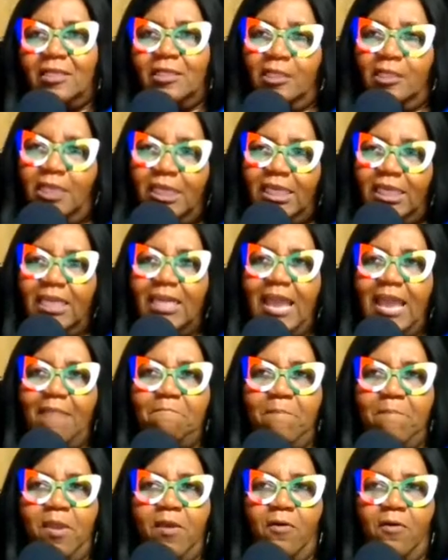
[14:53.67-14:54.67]
Look in
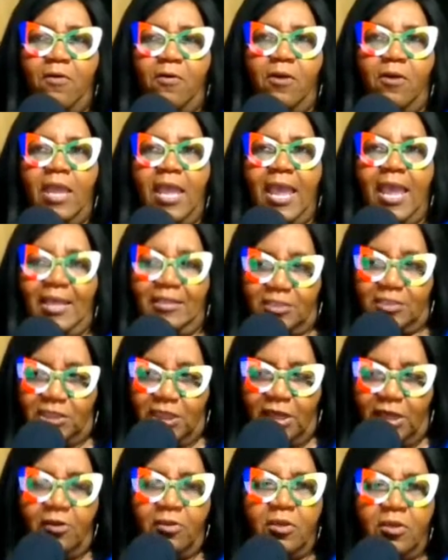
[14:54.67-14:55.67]
that mirror and
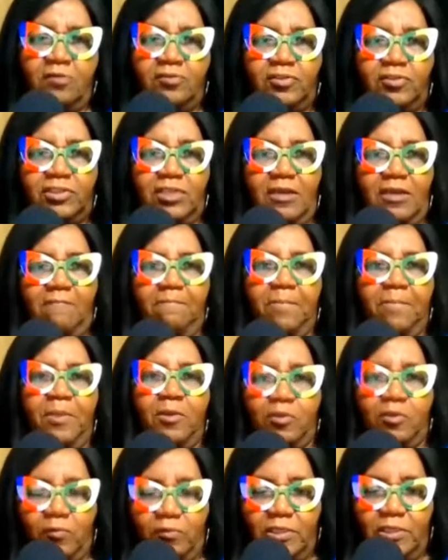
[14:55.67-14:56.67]
tell yourself
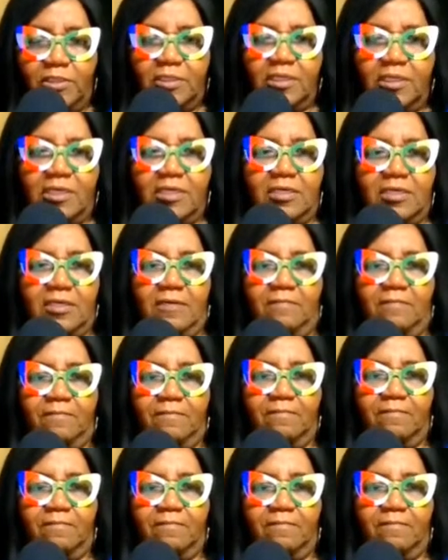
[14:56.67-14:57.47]
you look good.